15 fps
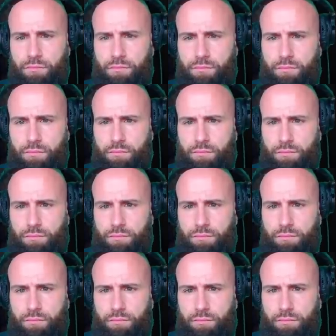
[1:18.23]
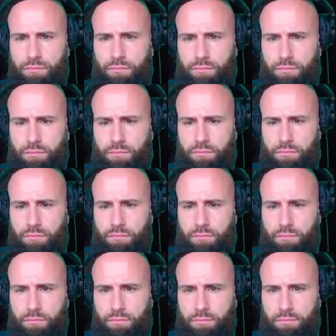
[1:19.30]

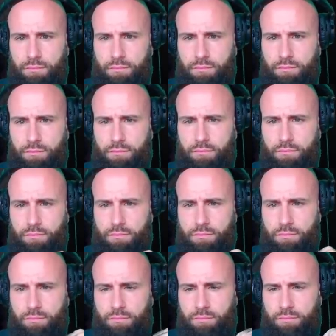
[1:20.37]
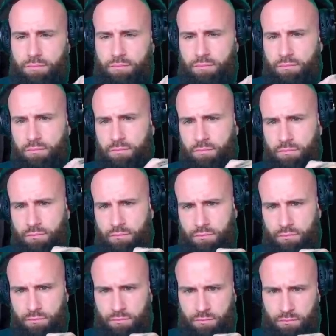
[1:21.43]

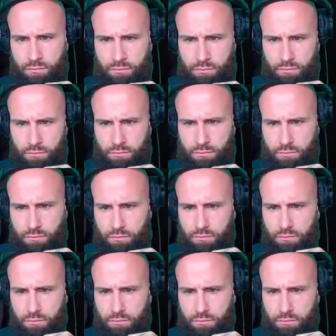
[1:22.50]
The person shown says nothing.